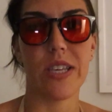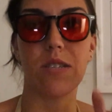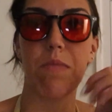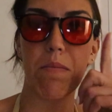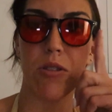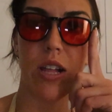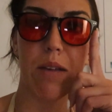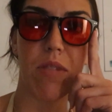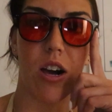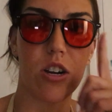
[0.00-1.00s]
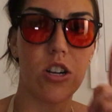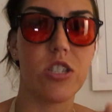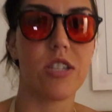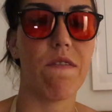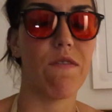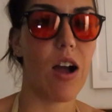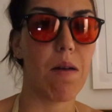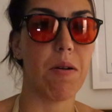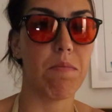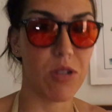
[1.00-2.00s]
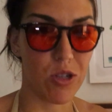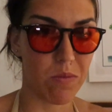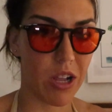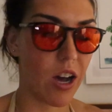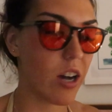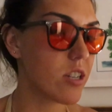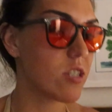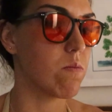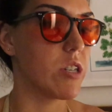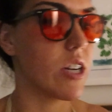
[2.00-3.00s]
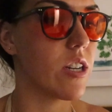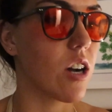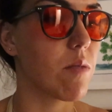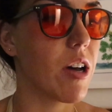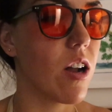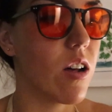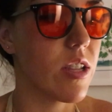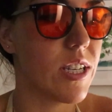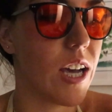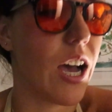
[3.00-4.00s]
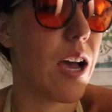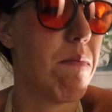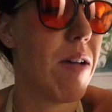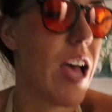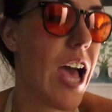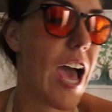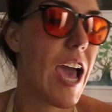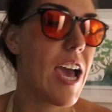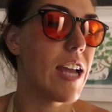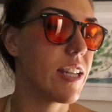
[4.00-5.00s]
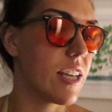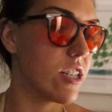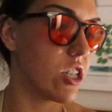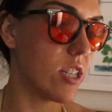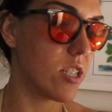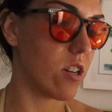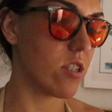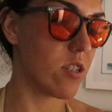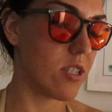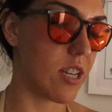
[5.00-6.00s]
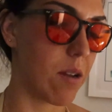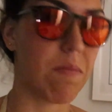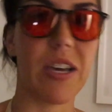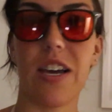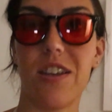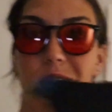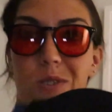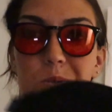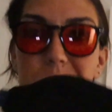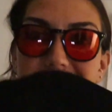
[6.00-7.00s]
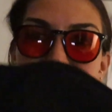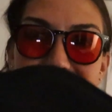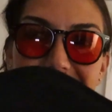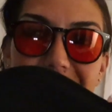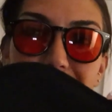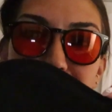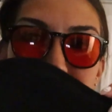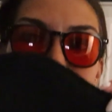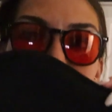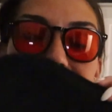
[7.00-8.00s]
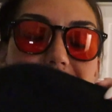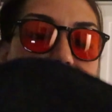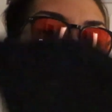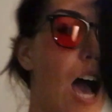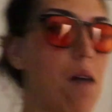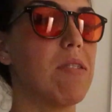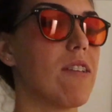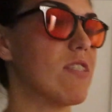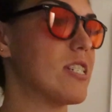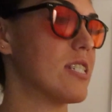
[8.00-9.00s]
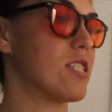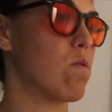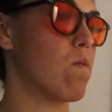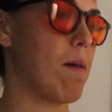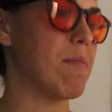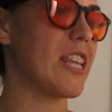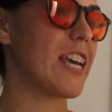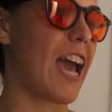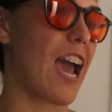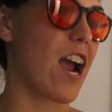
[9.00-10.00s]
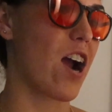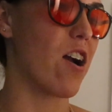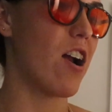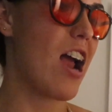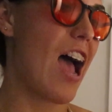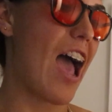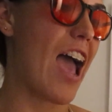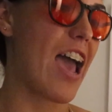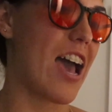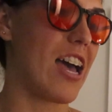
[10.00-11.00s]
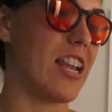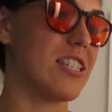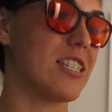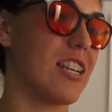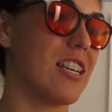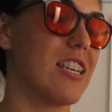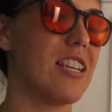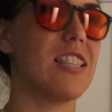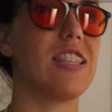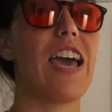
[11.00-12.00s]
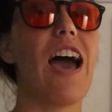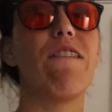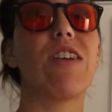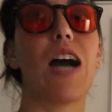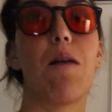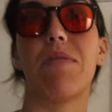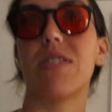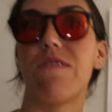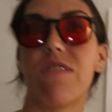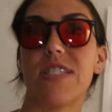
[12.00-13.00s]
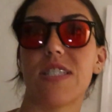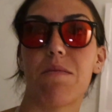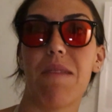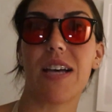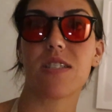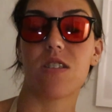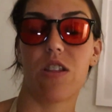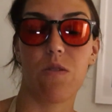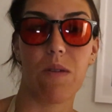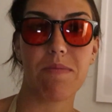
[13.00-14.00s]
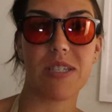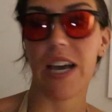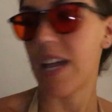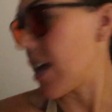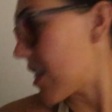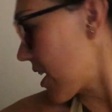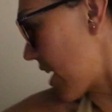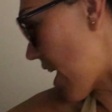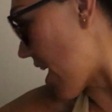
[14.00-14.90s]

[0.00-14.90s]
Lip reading: these are my blue light blockers from Blue Blocks, which I talk about all the time. And they just also sent me a new sleep mask. I believe this is the Remedy Air. And they have a couple different sleep masks on their website. I think I